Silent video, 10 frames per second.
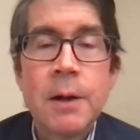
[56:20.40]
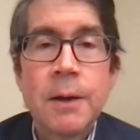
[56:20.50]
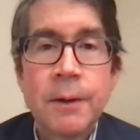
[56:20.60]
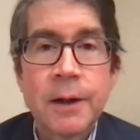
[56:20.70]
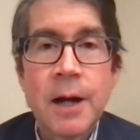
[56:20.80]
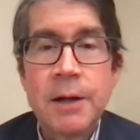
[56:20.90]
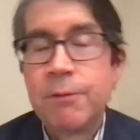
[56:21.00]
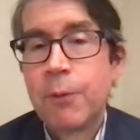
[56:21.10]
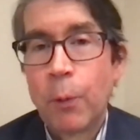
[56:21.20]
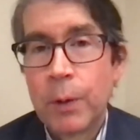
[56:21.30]
the kind
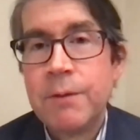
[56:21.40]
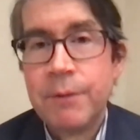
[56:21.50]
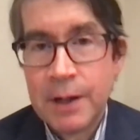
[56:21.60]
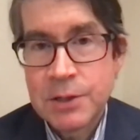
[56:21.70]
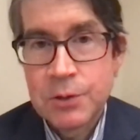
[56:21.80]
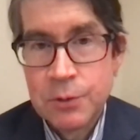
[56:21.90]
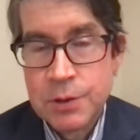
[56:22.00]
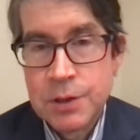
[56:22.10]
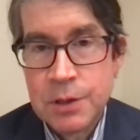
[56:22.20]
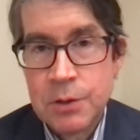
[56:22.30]
of foreign
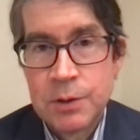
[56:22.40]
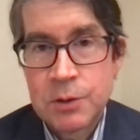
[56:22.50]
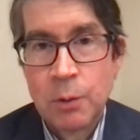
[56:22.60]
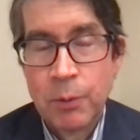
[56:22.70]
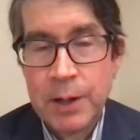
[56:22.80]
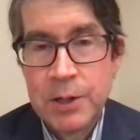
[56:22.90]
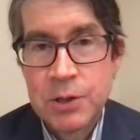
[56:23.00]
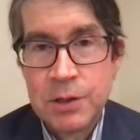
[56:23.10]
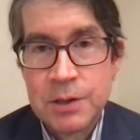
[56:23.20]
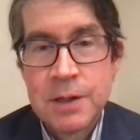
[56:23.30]
investors in US
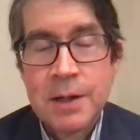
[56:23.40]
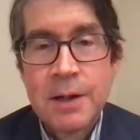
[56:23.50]
corporations,